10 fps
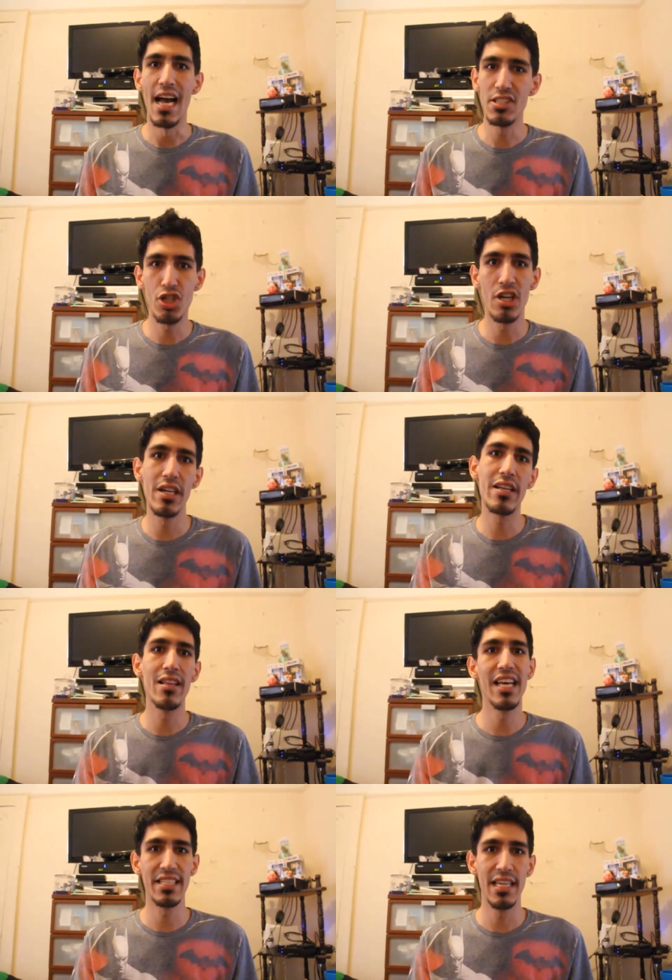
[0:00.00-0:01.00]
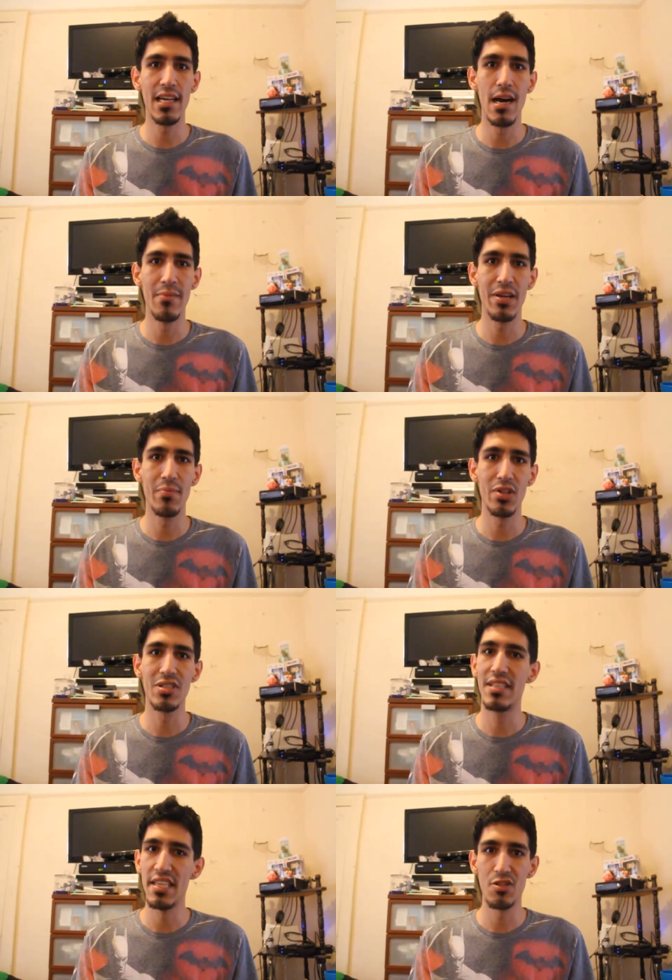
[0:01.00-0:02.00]
I started collecting comic
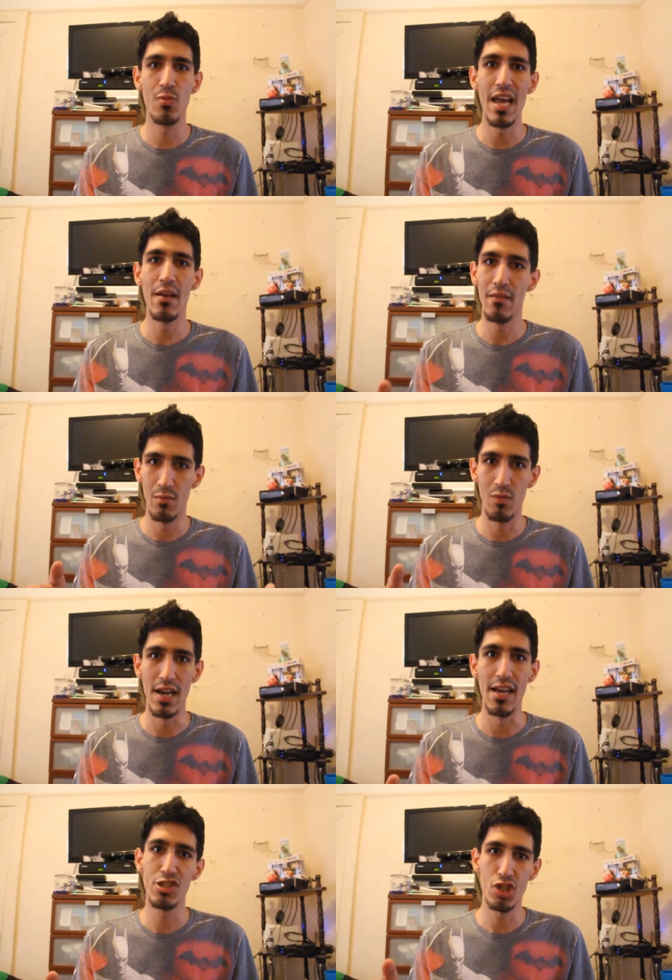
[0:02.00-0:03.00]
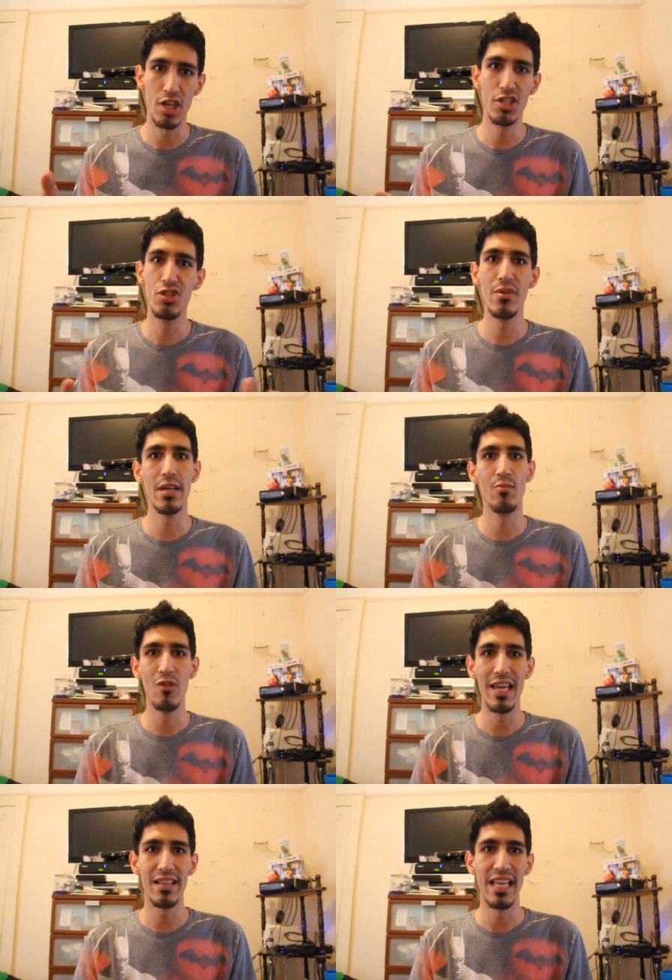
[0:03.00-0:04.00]
books this way when I started doing them
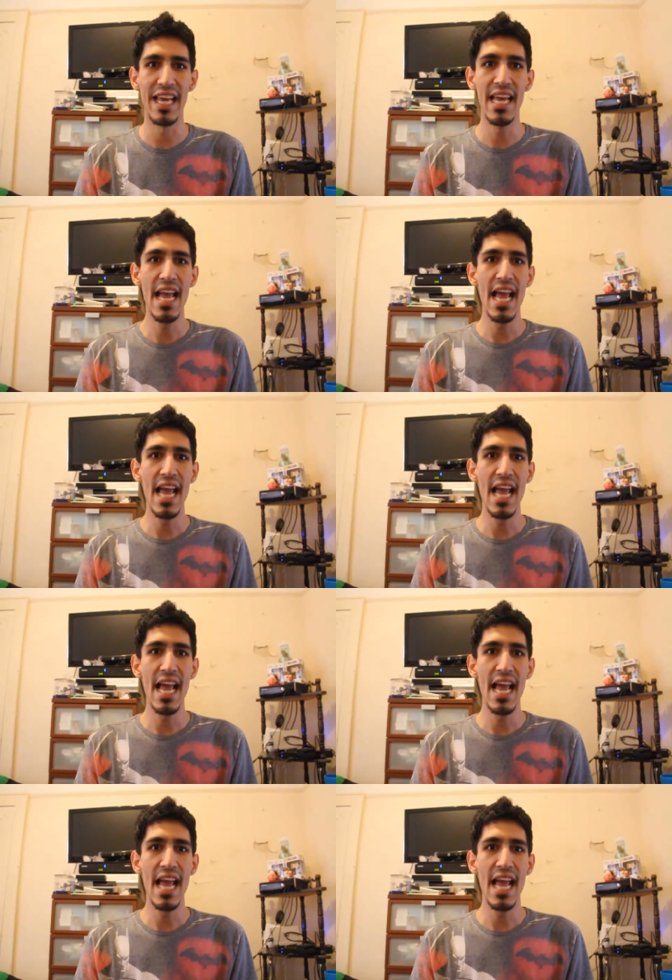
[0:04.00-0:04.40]
weekly,